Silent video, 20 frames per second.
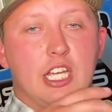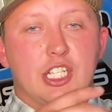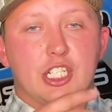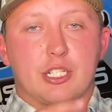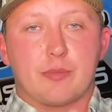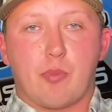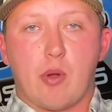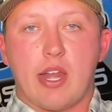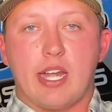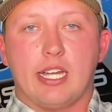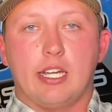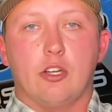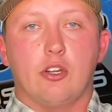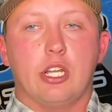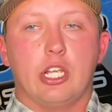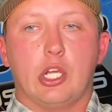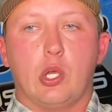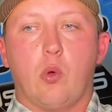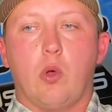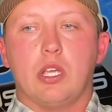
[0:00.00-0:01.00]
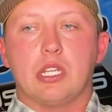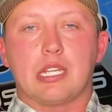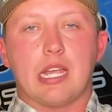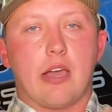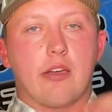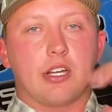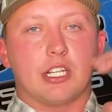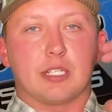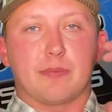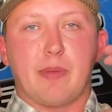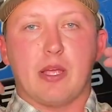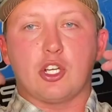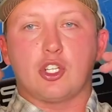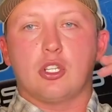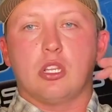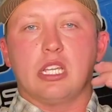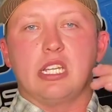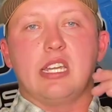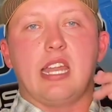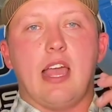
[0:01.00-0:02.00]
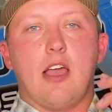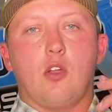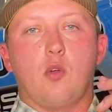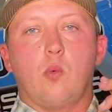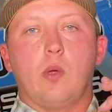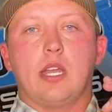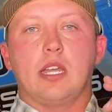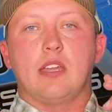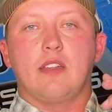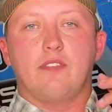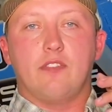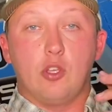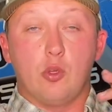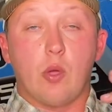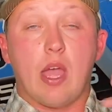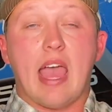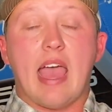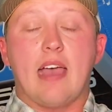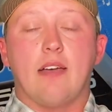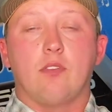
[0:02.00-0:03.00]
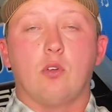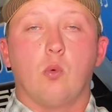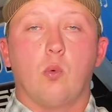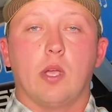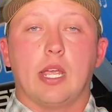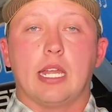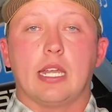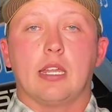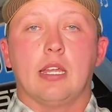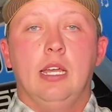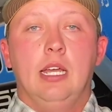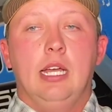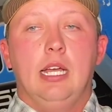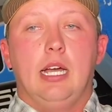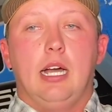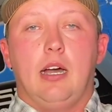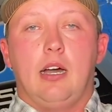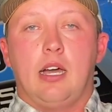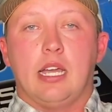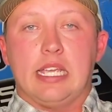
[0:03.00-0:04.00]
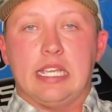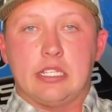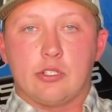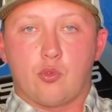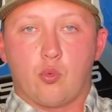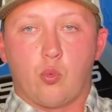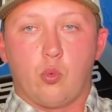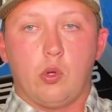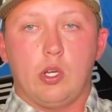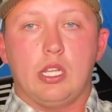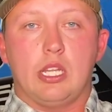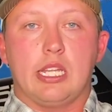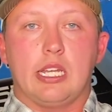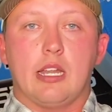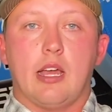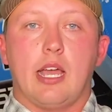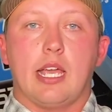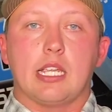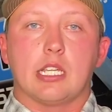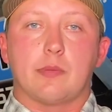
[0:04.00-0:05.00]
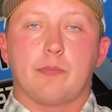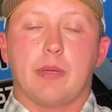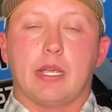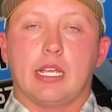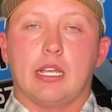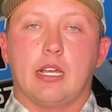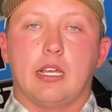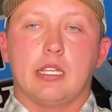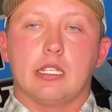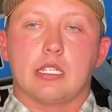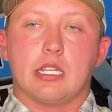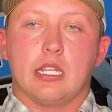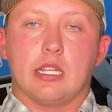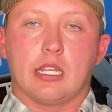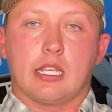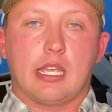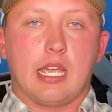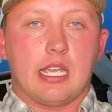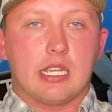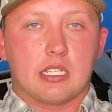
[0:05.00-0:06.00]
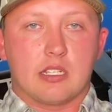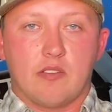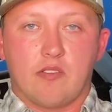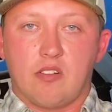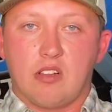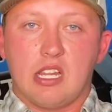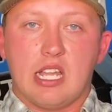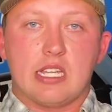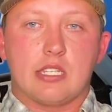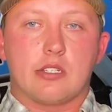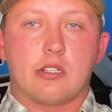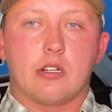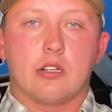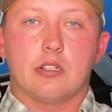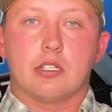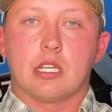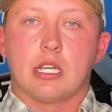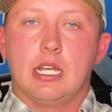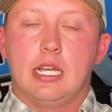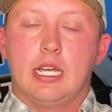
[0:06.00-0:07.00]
Spreading your decoys out, especially downwind if you have a wind, is really nice because in the case of lessers